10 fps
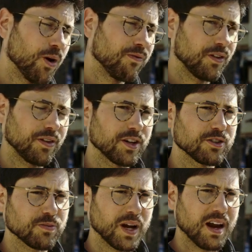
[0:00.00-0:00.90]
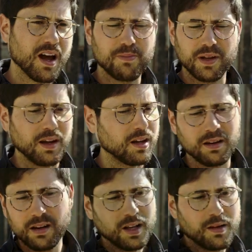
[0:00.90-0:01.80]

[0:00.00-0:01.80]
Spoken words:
hopeful that those might happen in